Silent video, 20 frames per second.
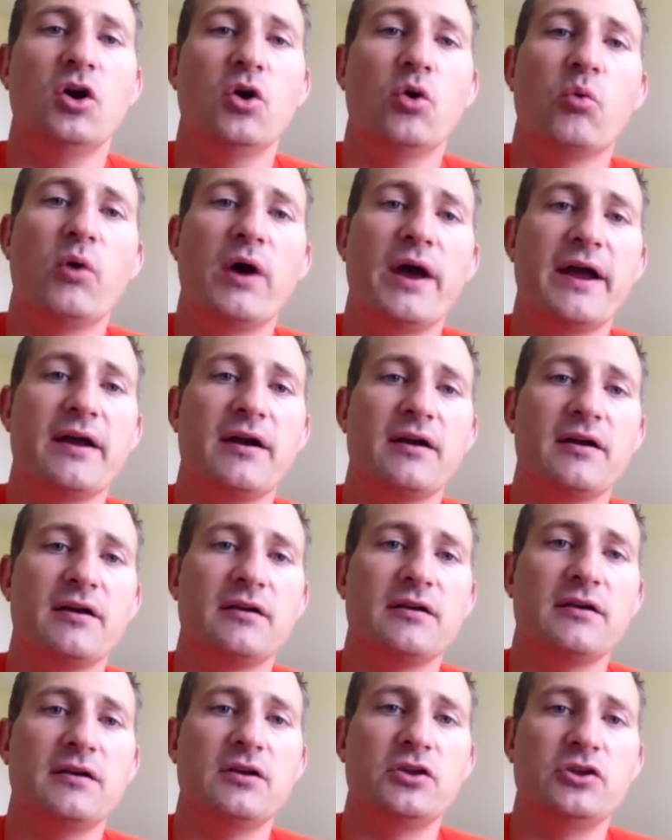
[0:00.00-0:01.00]

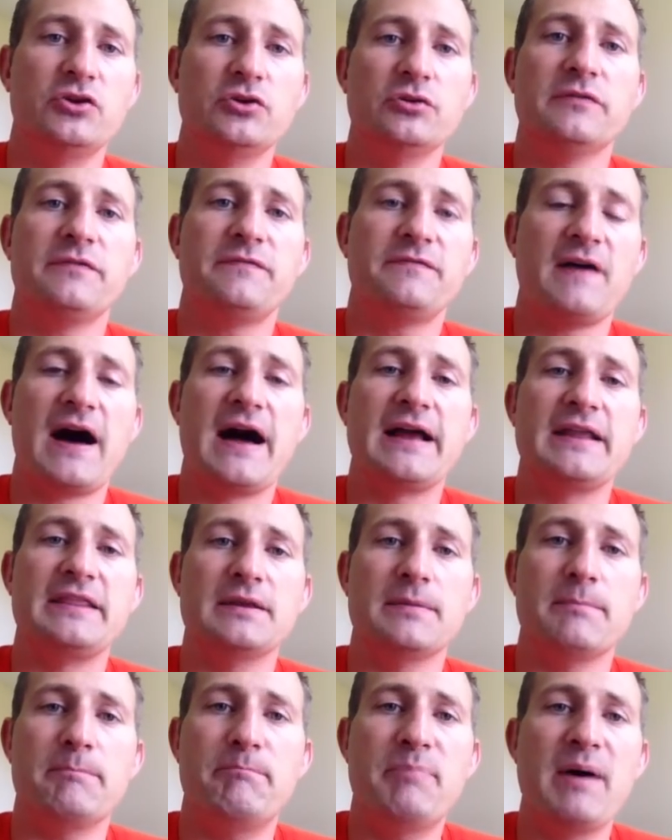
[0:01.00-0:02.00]
where you'll find
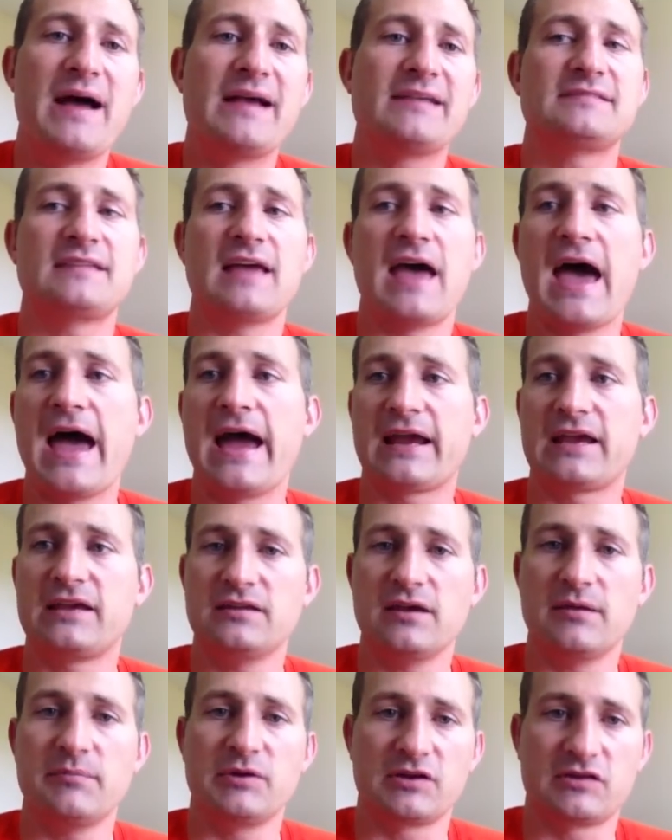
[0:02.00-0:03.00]
the best
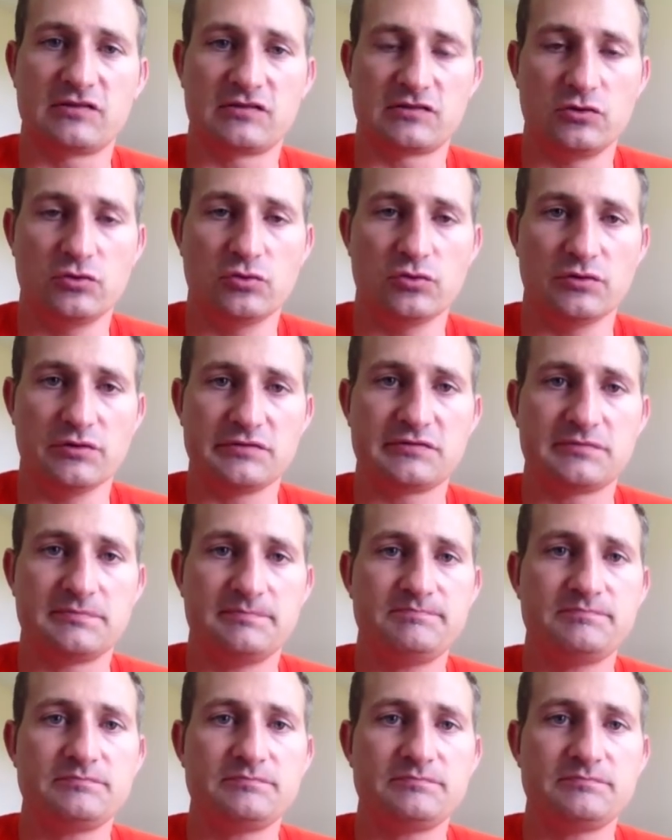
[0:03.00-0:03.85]
academic schools.